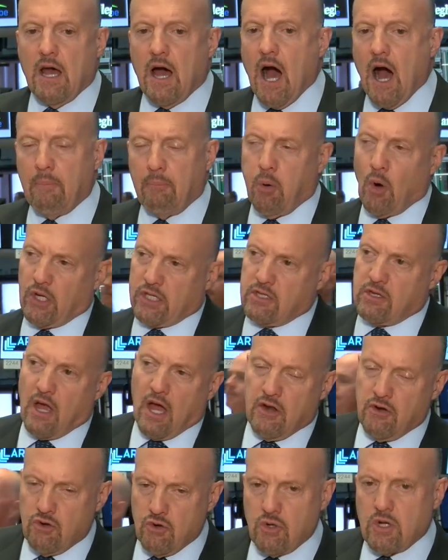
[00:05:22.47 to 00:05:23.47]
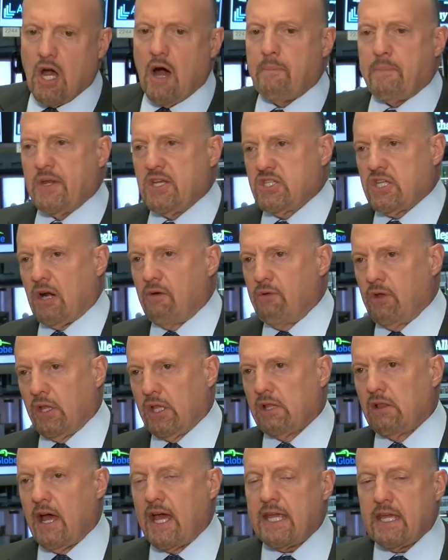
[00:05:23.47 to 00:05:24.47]
bought new companies that I
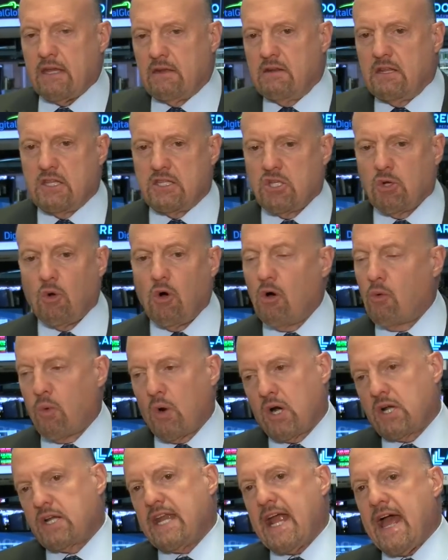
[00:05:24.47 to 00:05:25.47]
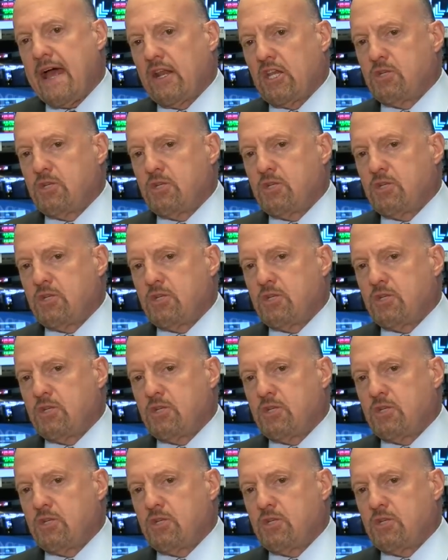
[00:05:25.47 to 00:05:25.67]
really like, and it's all worked out.